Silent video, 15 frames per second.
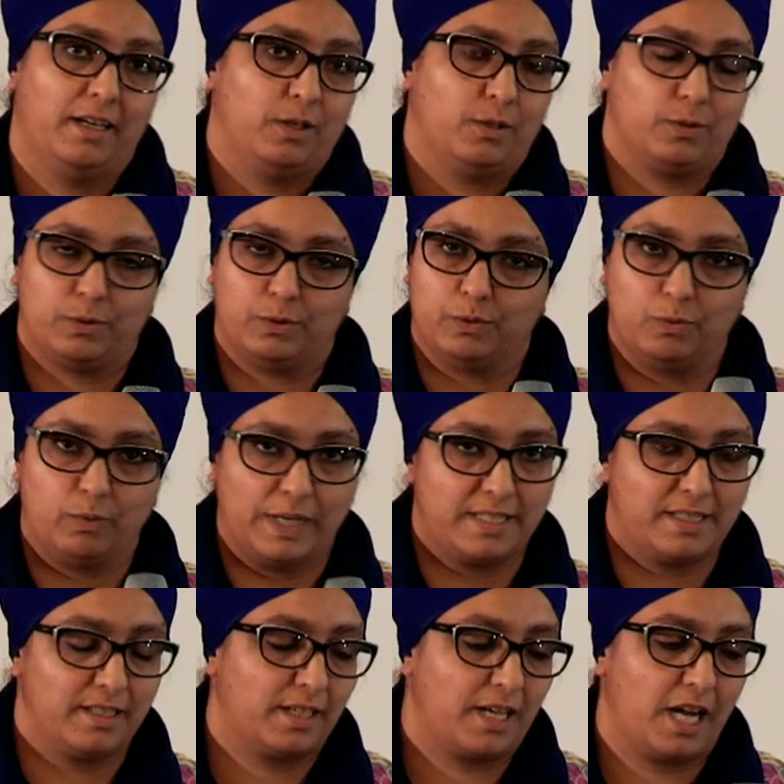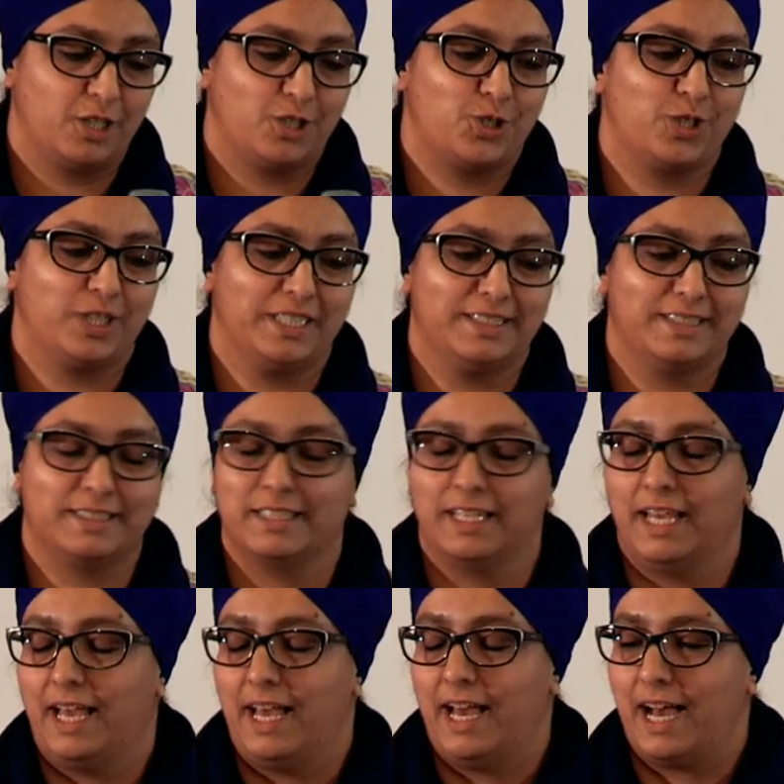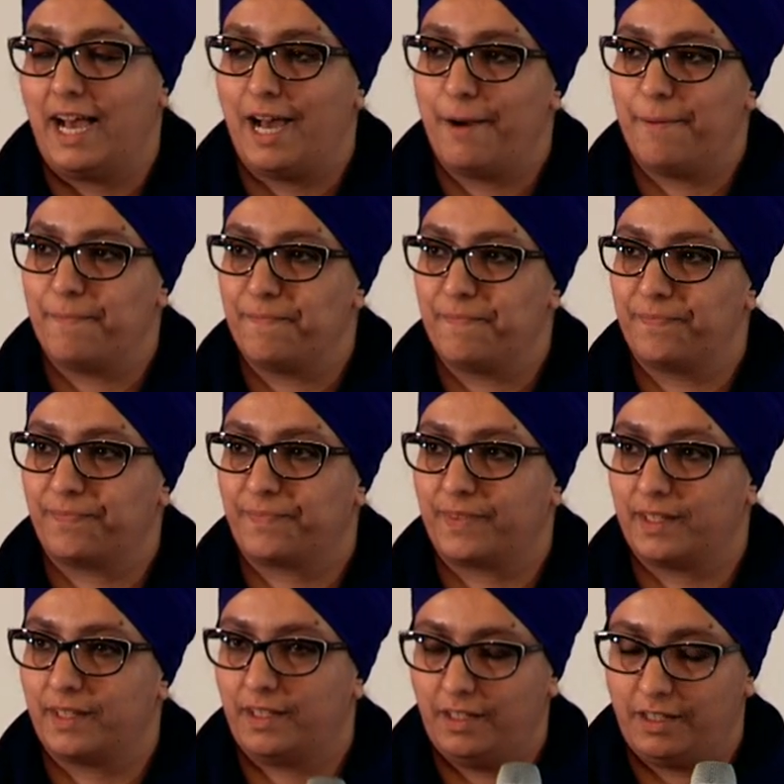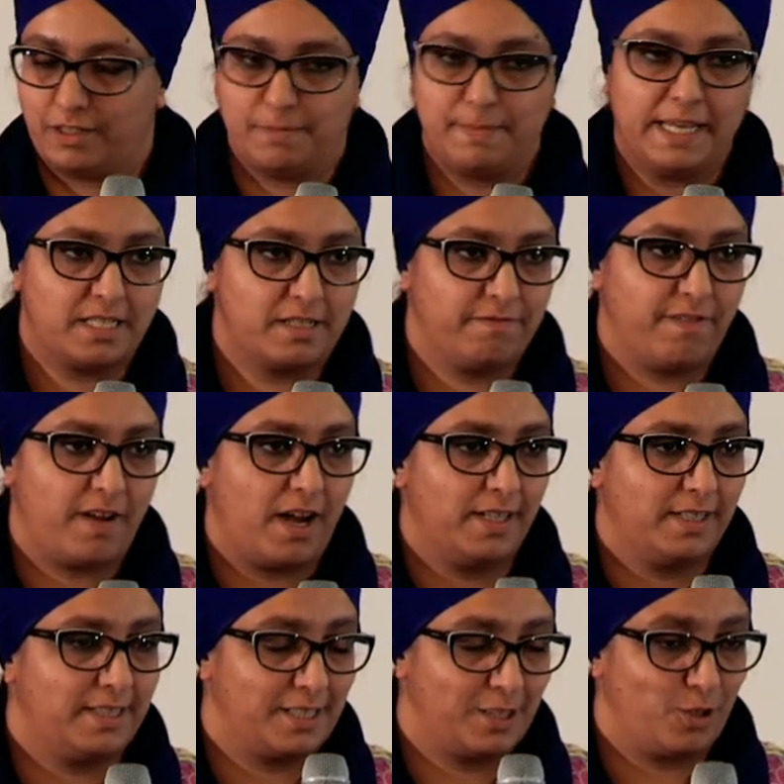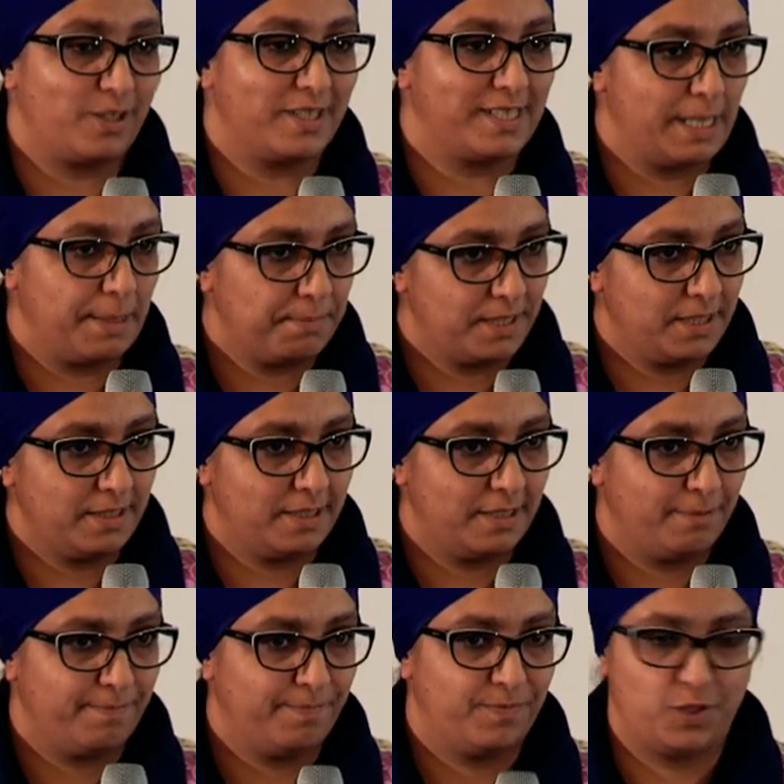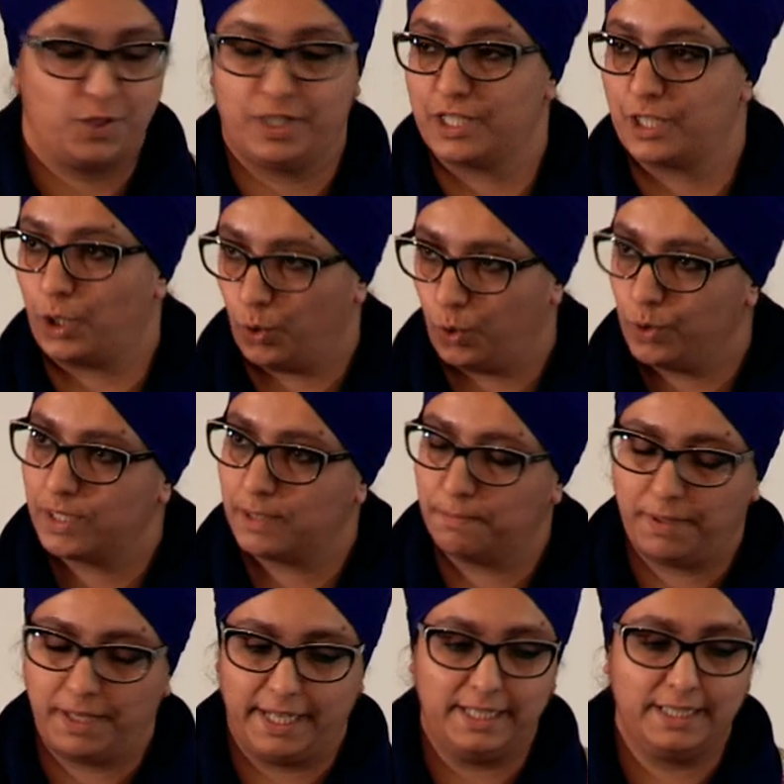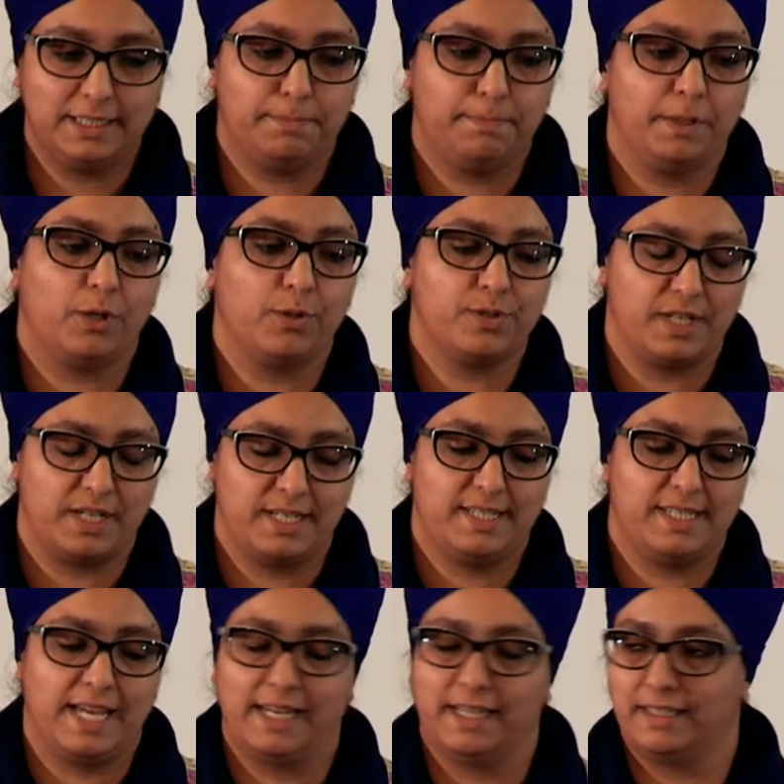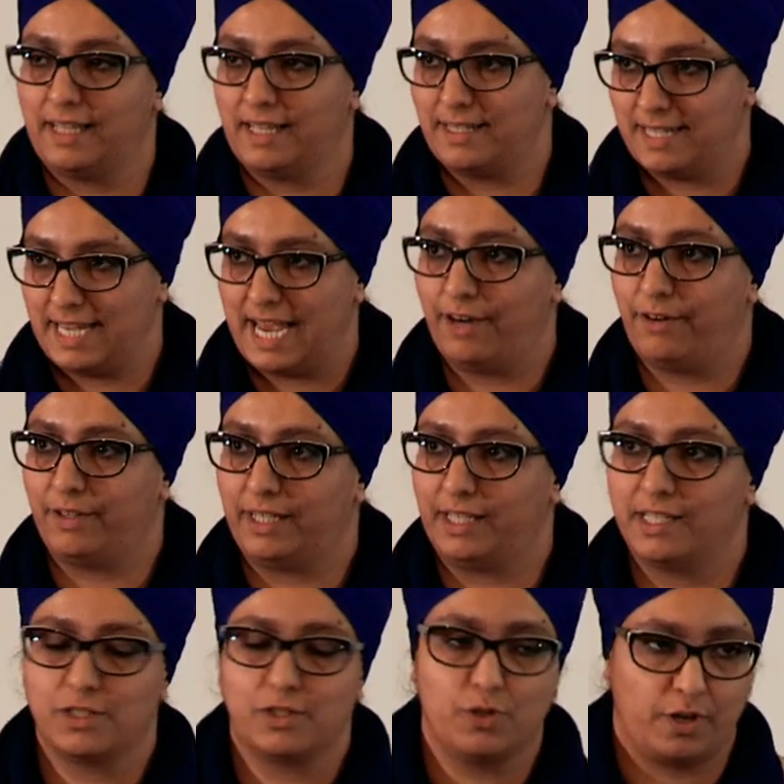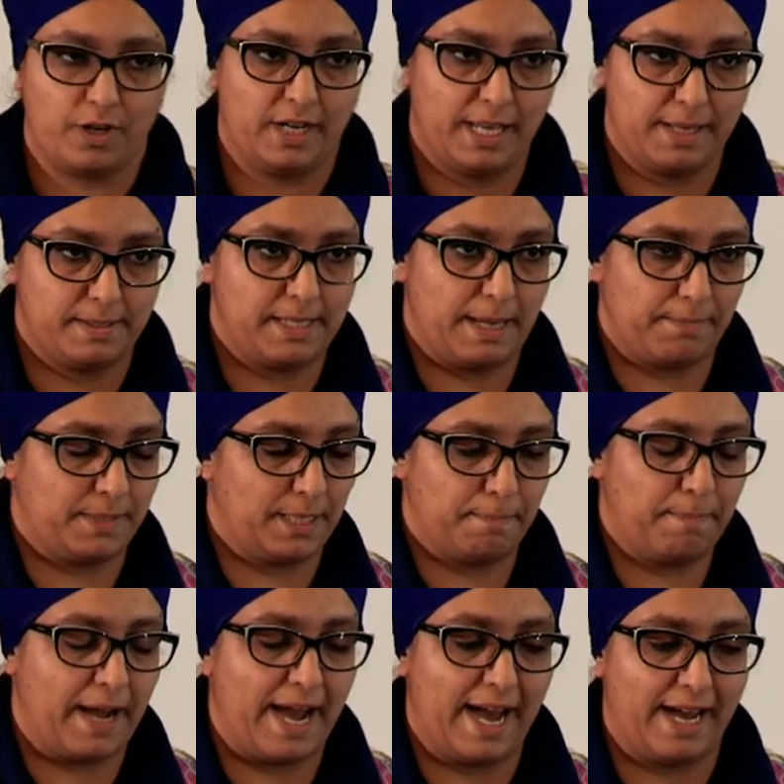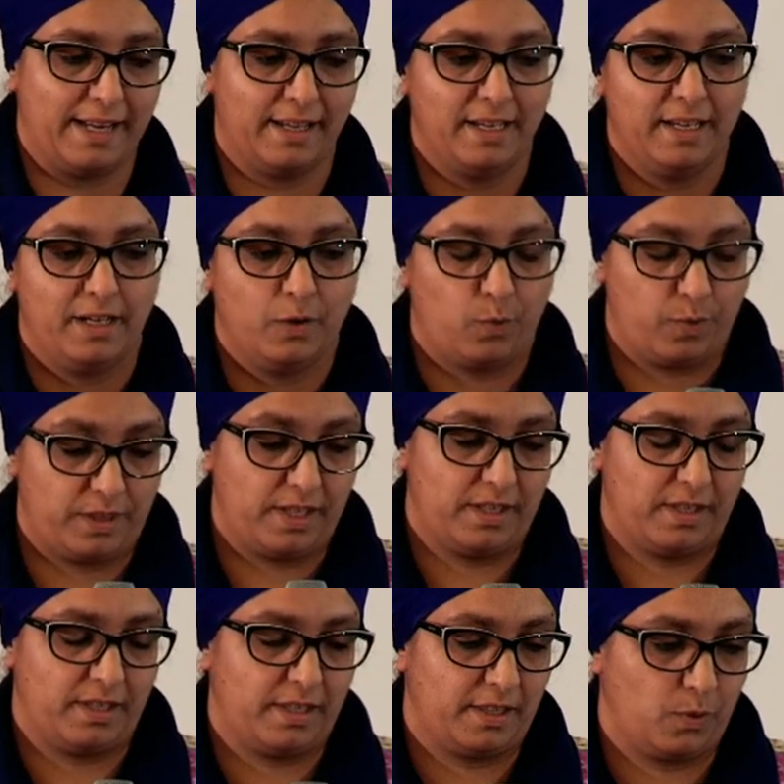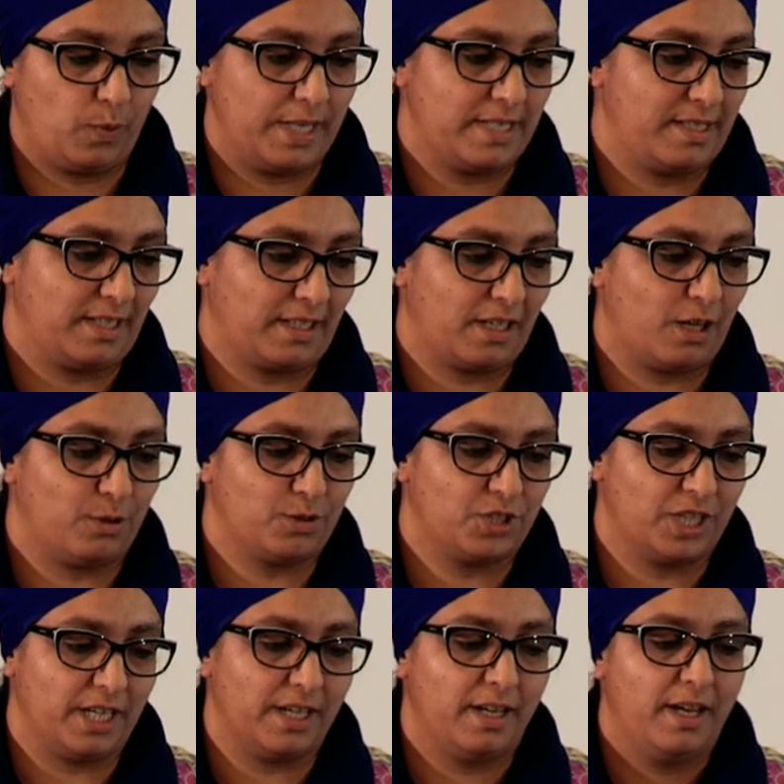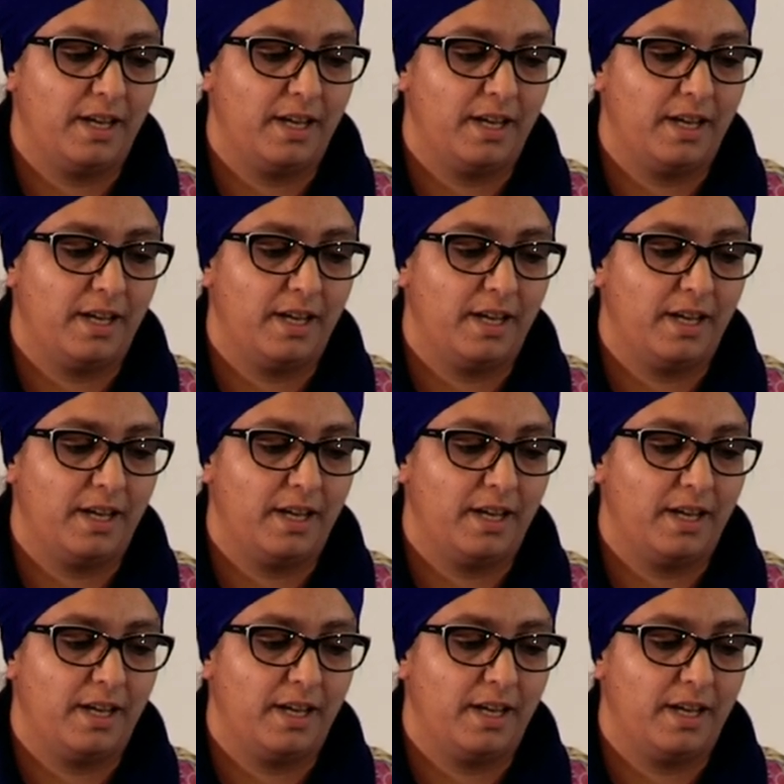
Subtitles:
or Western countries, you know, domestic violence is not accepted. So there's laws in place, but also understanding that dowry is not an accepted part within the Western culture.